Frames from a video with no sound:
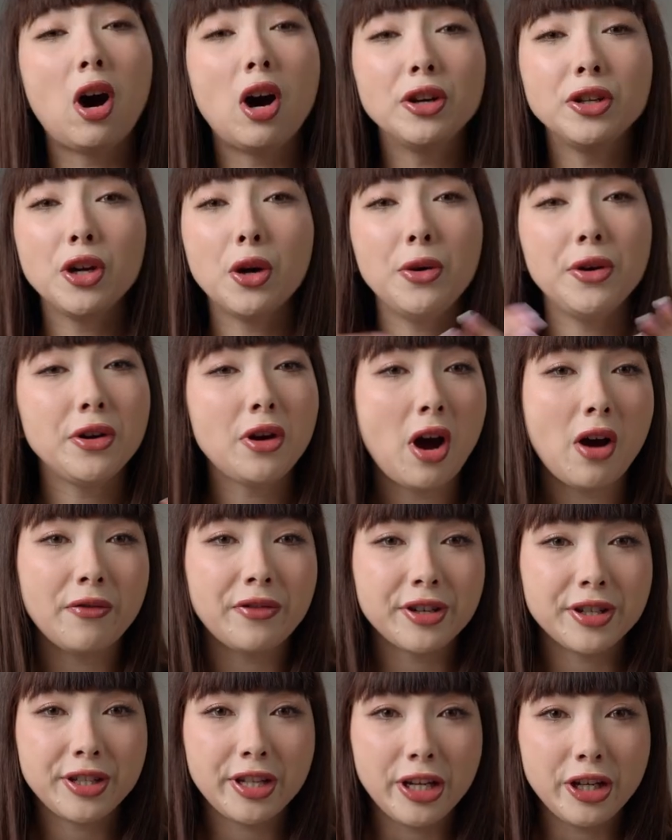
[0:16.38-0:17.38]
ongoing
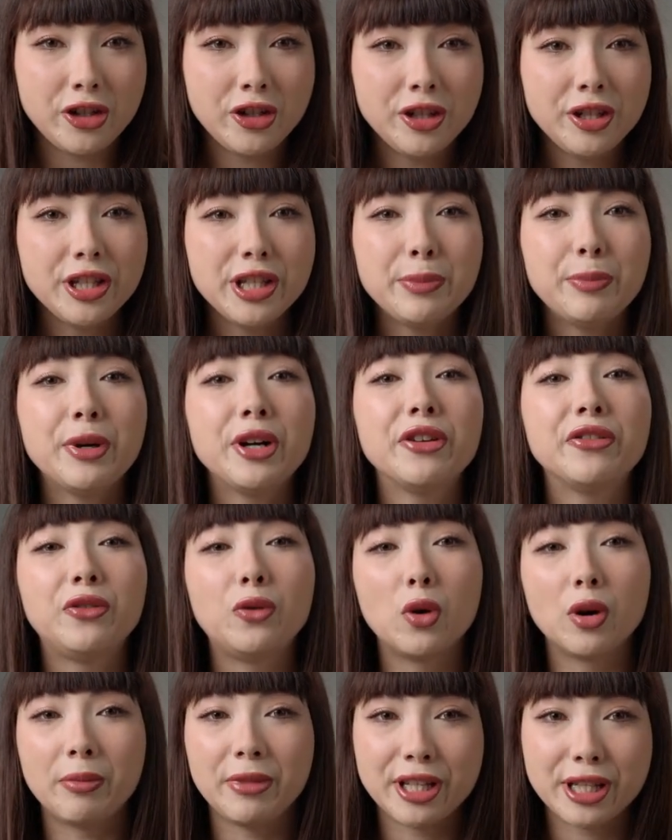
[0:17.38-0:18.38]
conversations,
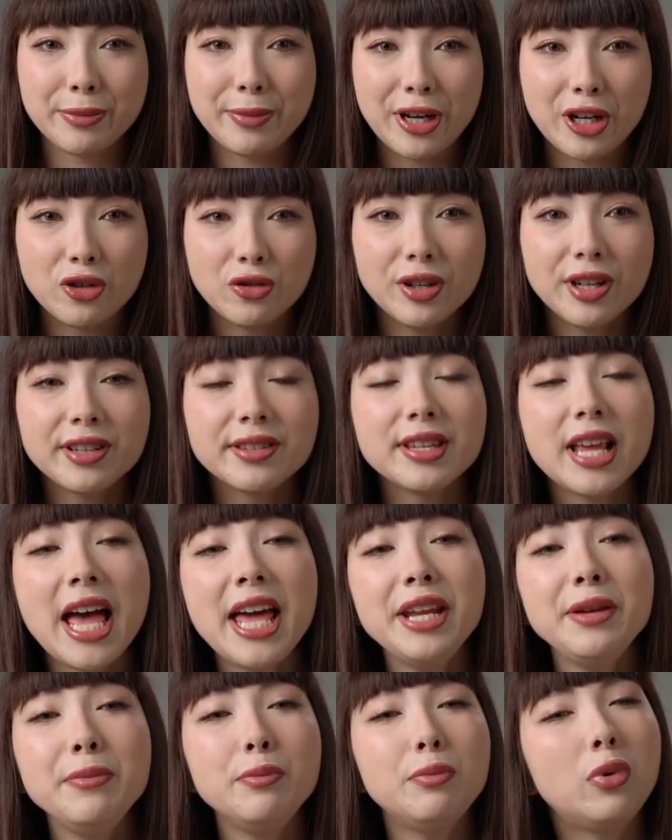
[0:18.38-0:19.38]
performance metrics,
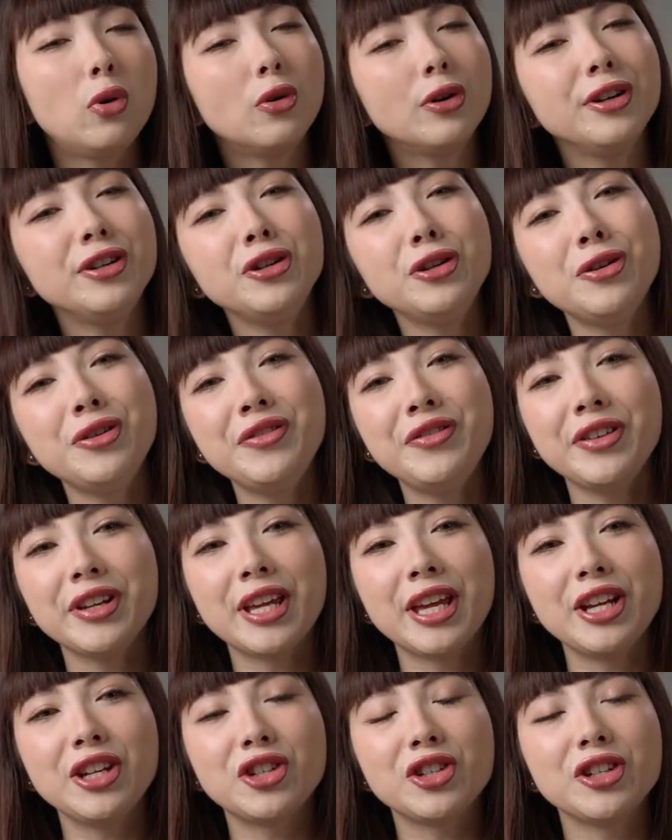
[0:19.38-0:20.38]
and important
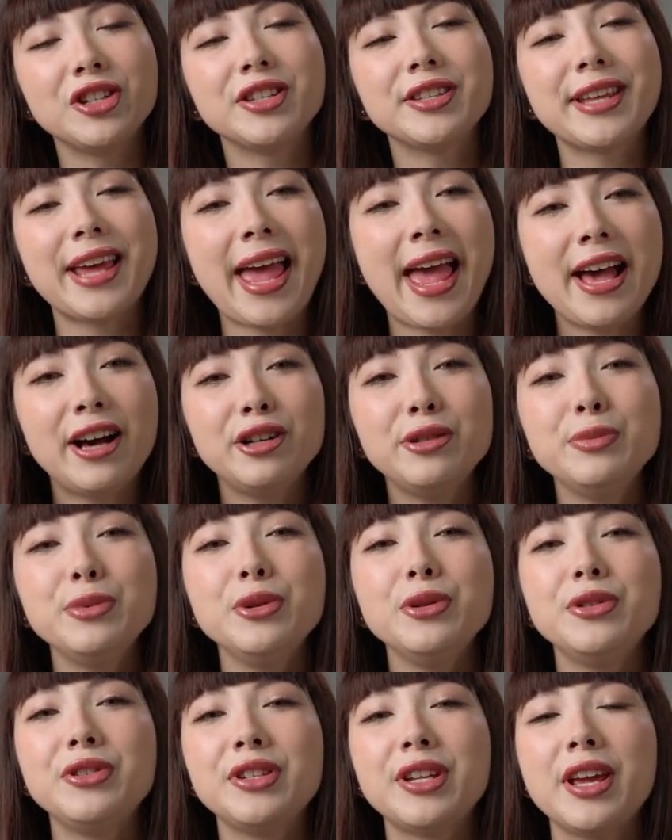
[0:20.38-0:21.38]
notifications that help
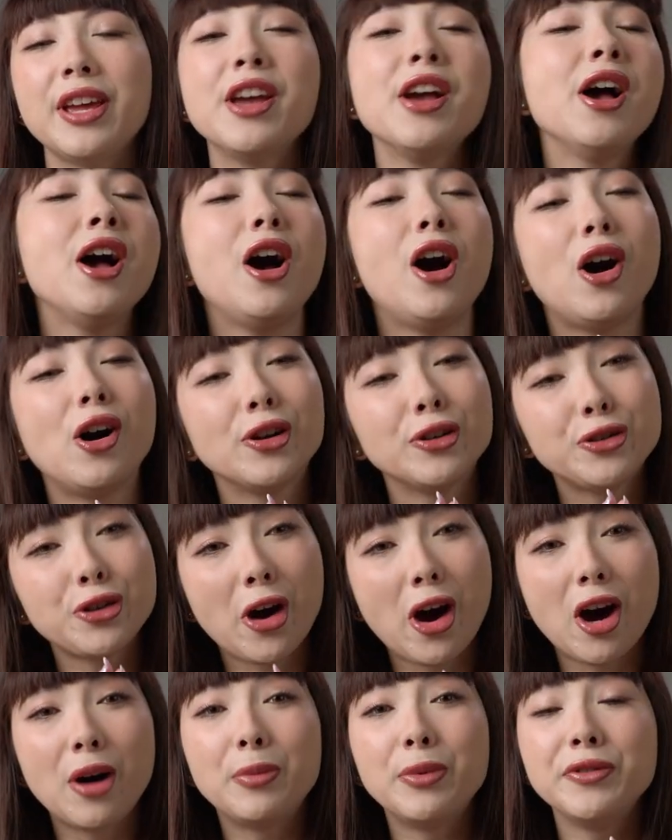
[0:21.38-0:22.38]
you stay on
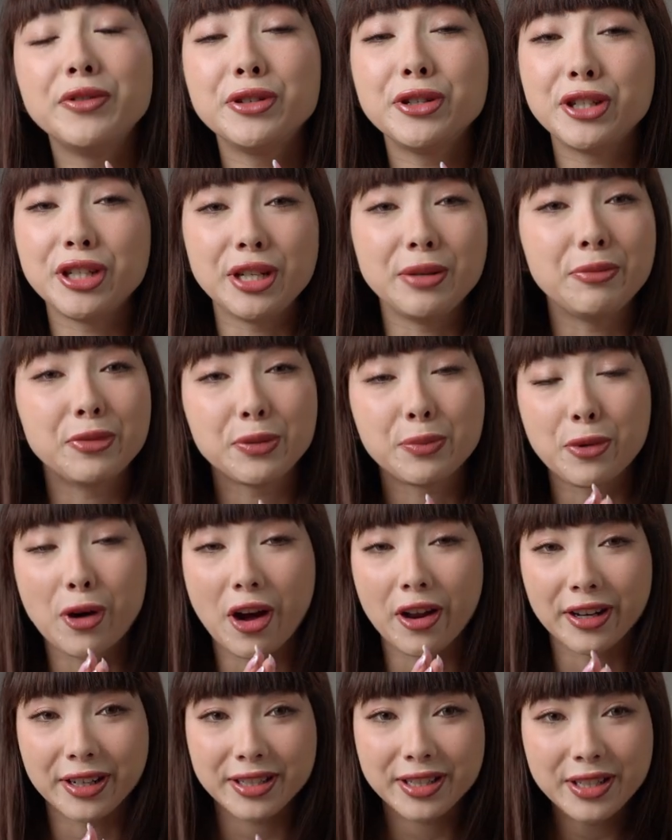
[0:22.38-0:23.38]
top of your team's
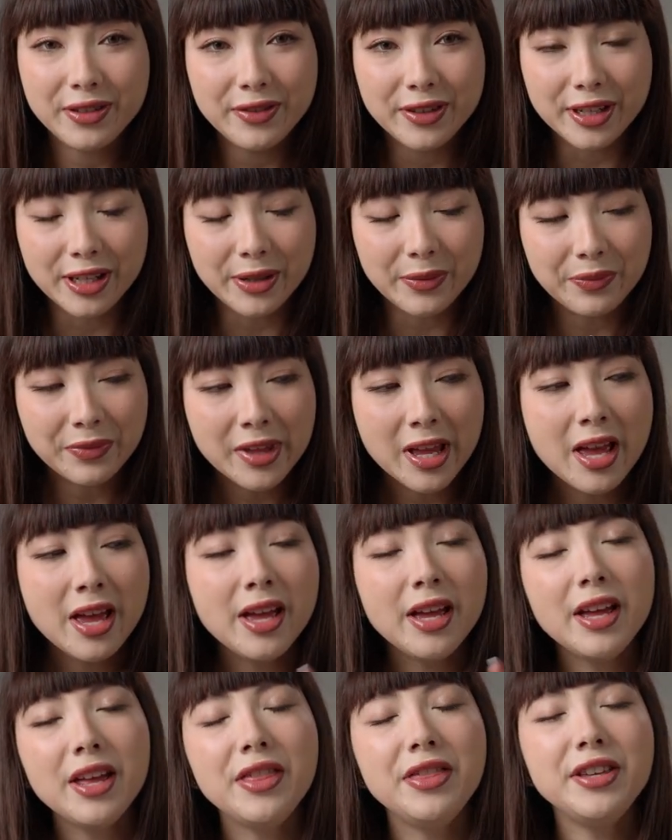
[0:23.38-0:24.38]
productivity.
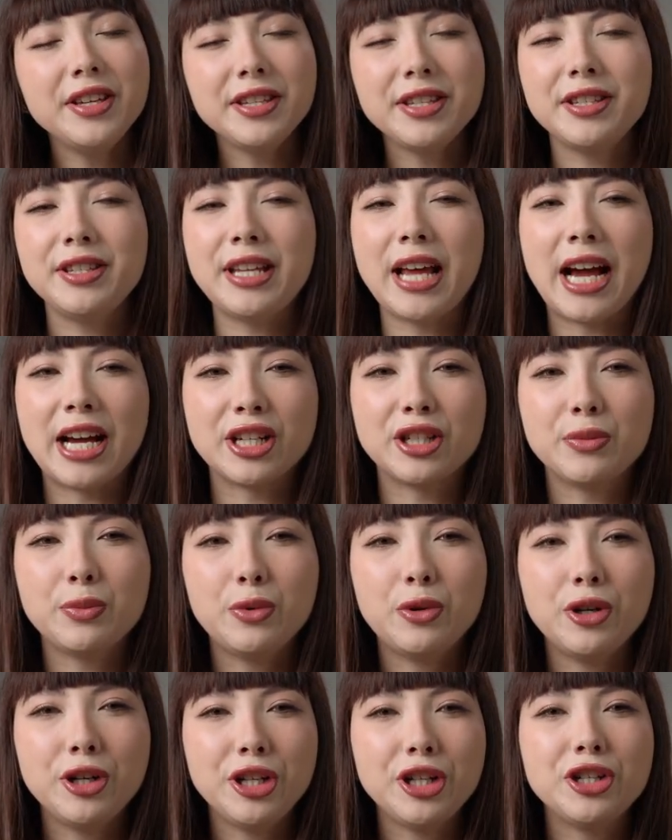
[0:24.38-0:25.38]
This
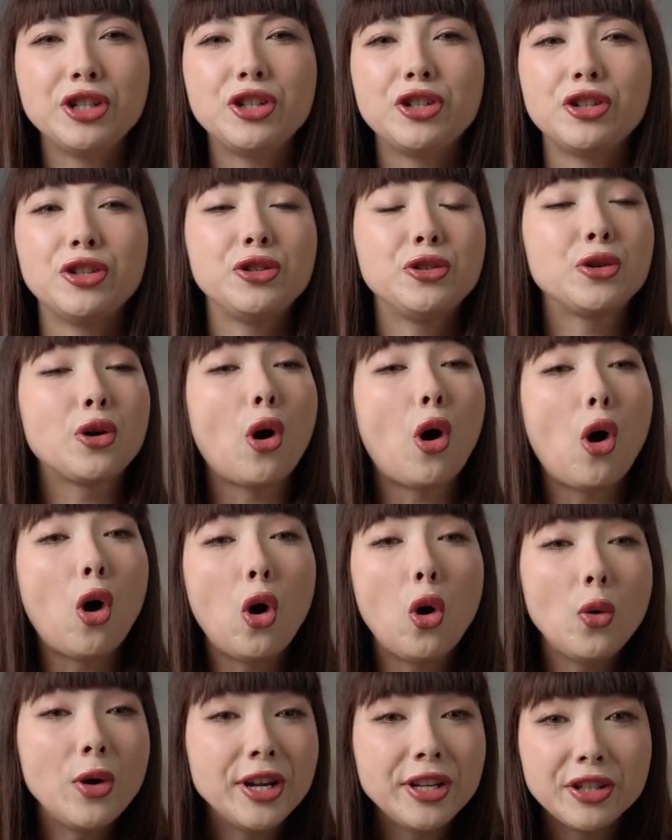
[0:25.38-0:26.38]
dashboard ensures you're
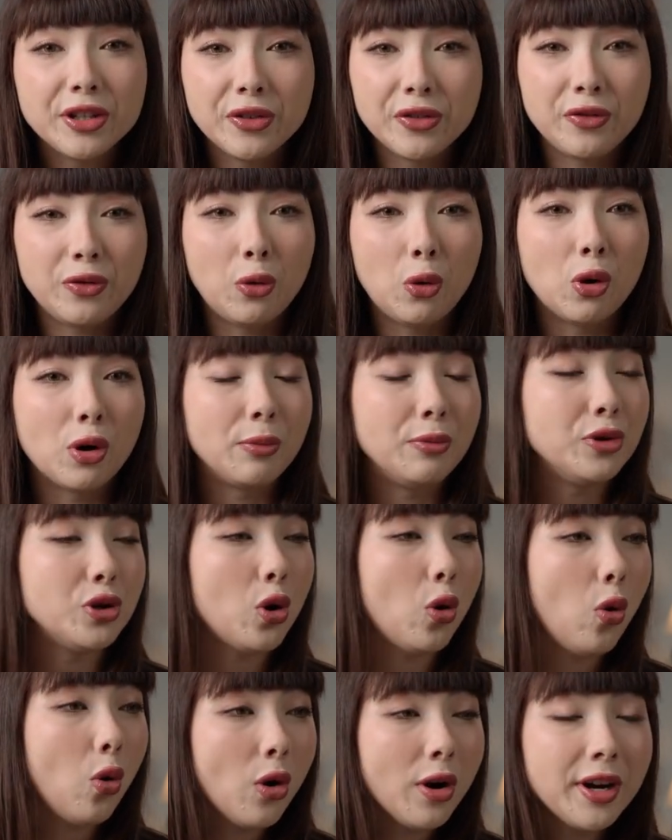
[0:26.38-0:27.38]
always informed,
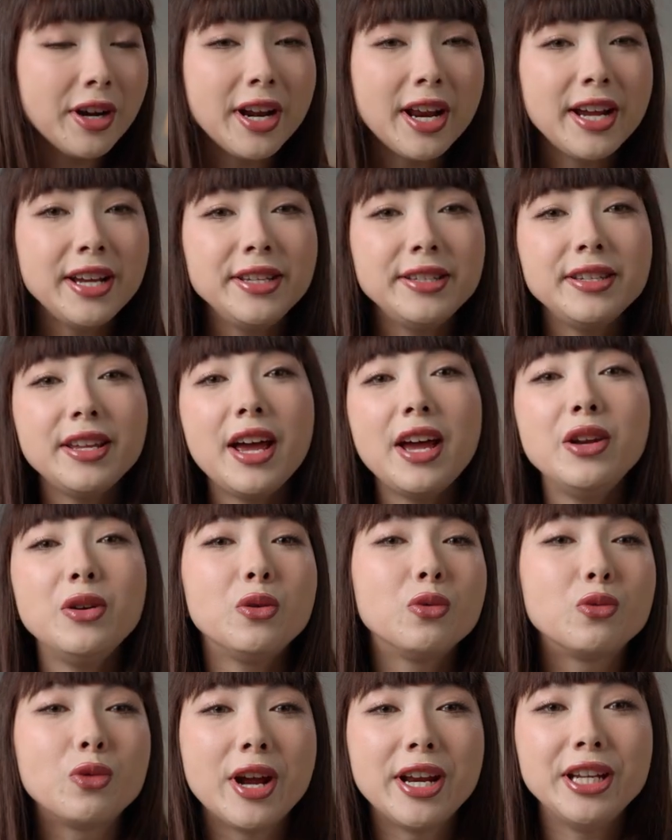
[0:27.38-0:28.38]
organized,
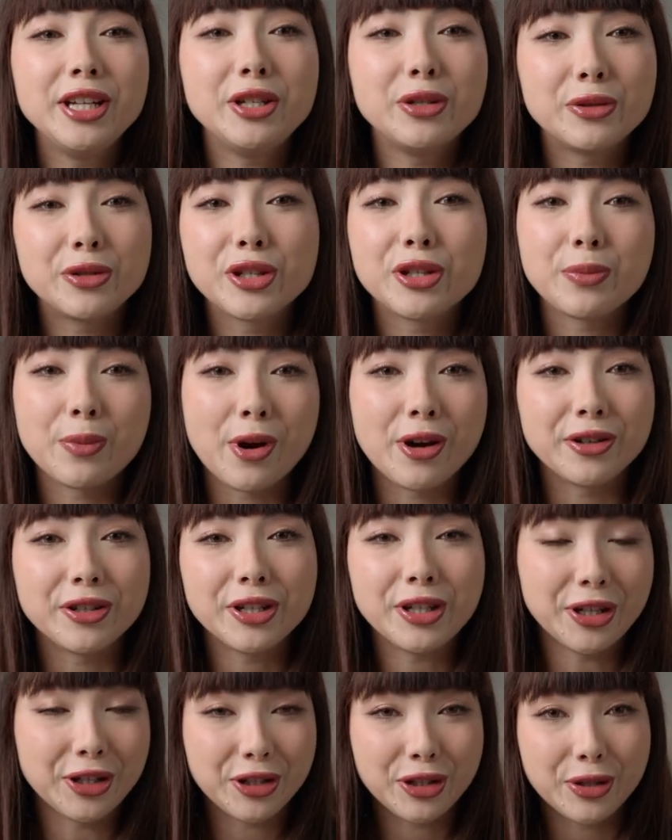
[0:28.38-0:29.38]
and ready to respond to
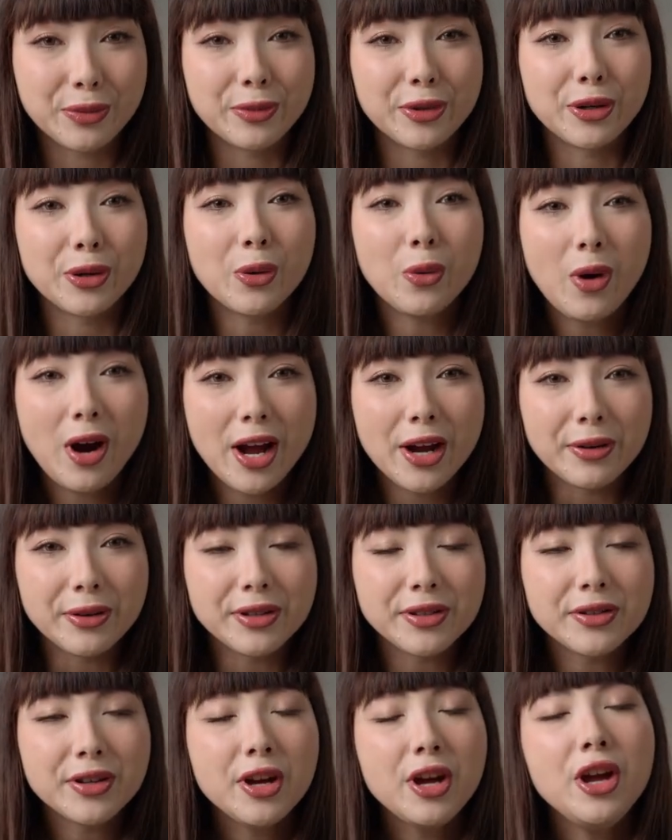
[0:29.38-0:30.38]
customer
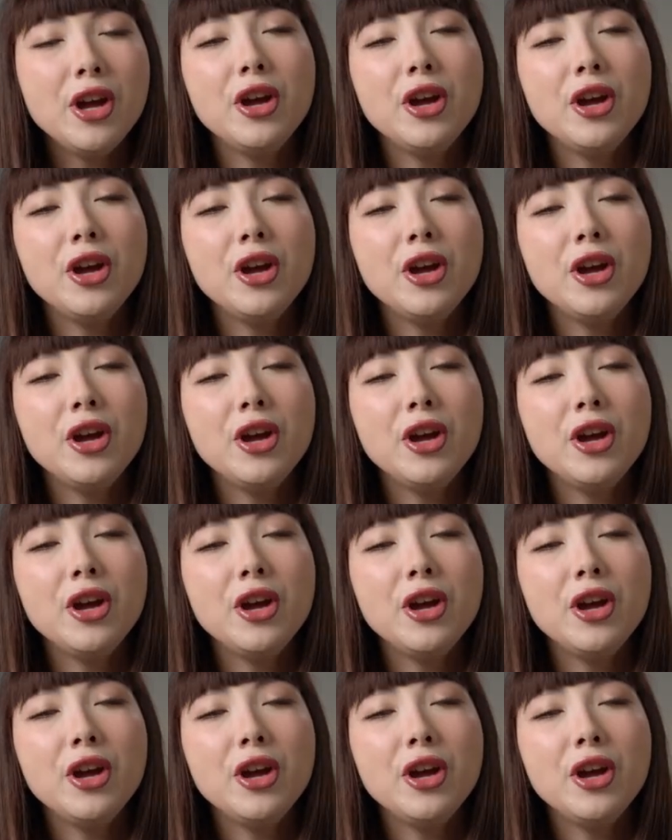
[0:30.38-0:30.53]
inquiries.